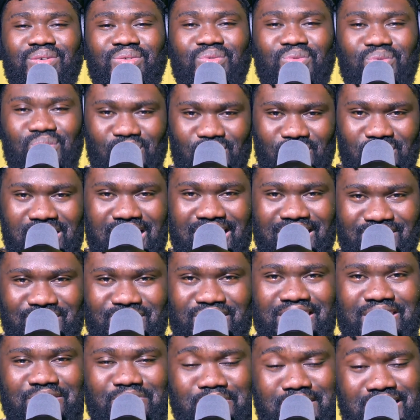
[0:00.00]
will
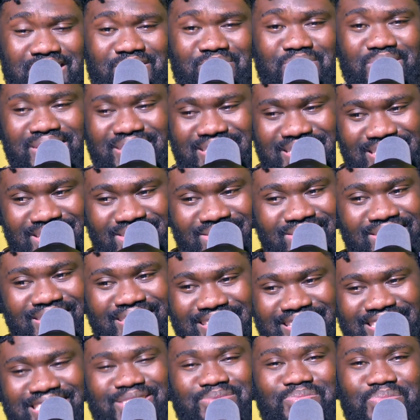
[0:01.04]
actually make me sell
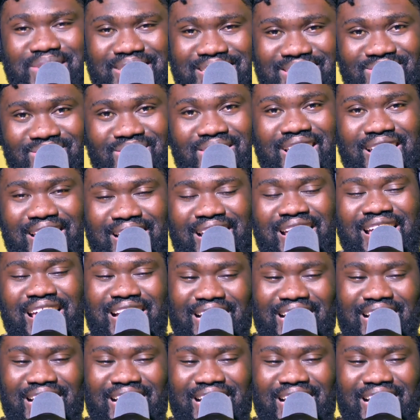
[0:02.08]
this particular.